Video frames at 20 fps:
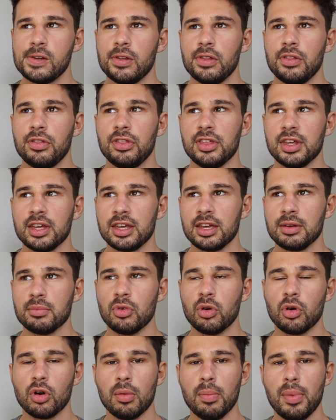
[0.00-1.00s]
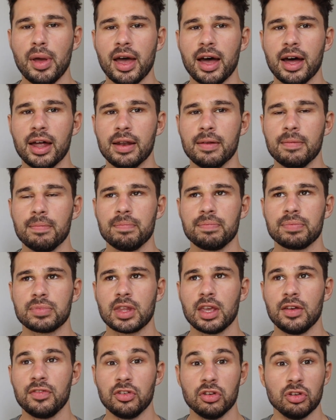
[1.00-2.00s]
thinking more about
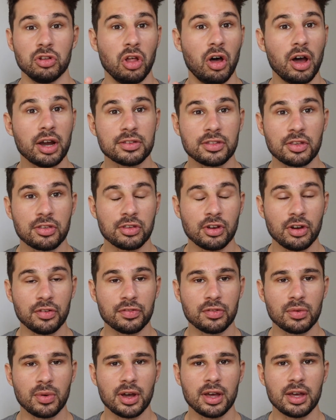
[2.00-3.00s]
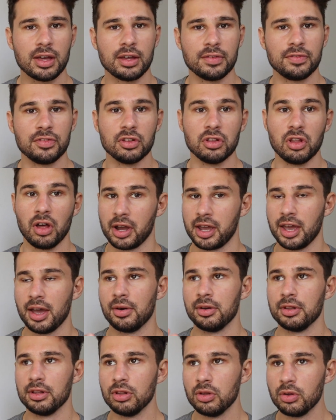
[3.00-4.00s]
if you like the software, if you like
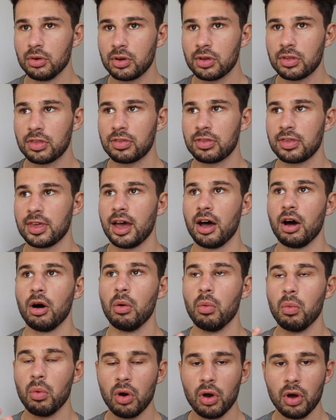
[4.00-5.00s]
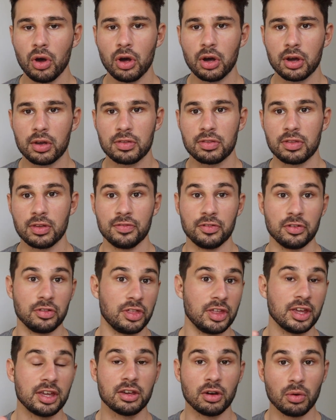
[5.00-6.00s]
how it looks, how it works, if you
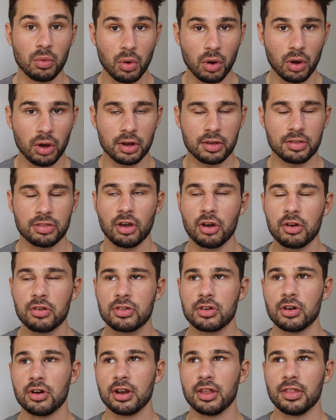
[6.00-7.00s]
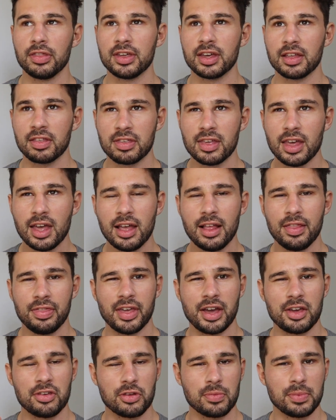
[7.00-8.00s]
think it works, those kind of things.
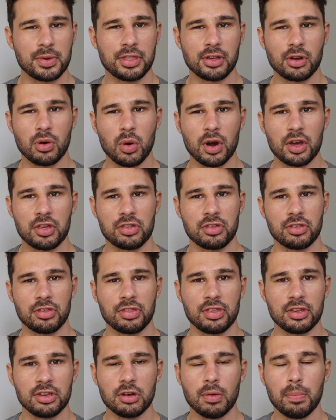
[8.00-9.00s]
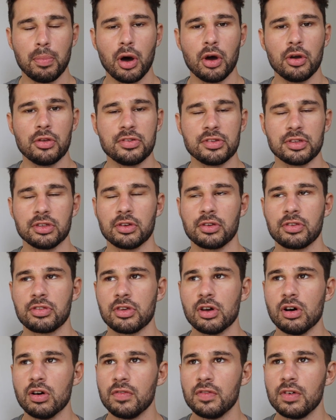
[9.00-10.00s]
They should be the questions that you're posing
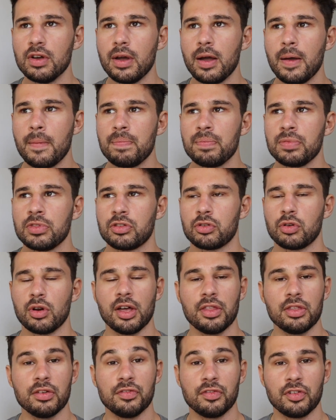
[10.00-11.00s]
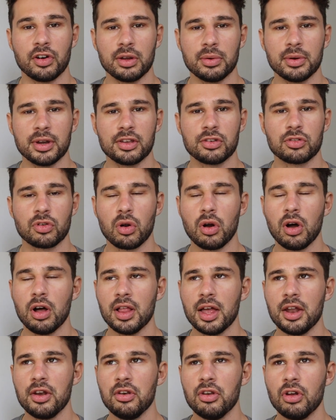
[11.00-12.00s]
yourself throughout the free week trial
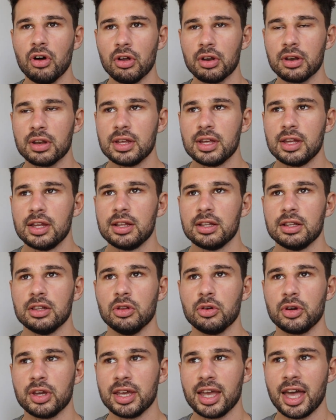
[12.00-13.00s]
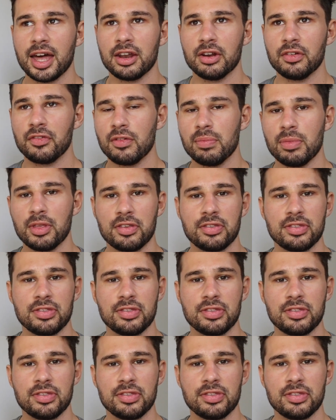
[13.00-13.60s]
and not looking at it from the